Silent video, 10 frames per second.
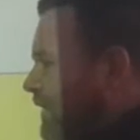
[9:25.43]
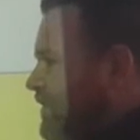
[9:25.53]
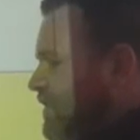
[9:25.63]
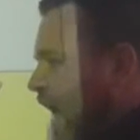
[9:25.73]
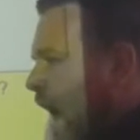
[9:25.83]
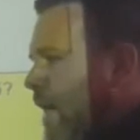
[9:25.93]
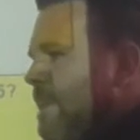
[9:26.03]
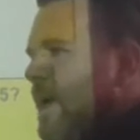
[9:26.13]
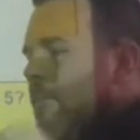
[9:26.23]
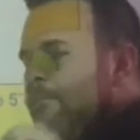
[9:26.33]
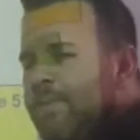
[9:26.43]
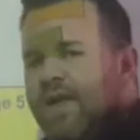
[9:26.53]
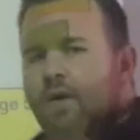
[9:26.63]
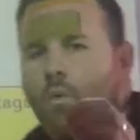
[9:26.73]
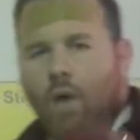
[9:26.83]
lifestyle,
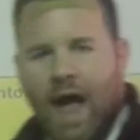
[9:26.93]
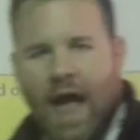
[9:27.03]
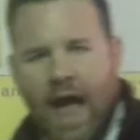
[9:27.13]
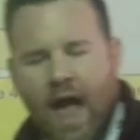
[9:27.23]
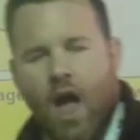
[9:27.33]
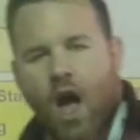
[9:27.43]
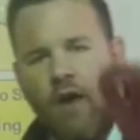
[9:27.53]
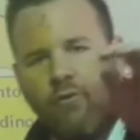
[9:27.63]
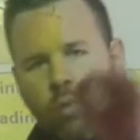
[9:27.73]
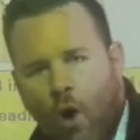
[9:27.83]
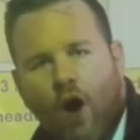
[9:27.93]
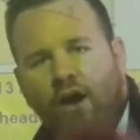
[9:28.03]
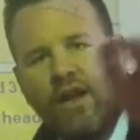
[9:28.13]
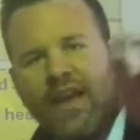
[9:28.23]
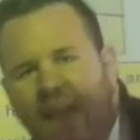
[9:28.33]
be aware of
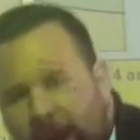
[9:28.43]
what can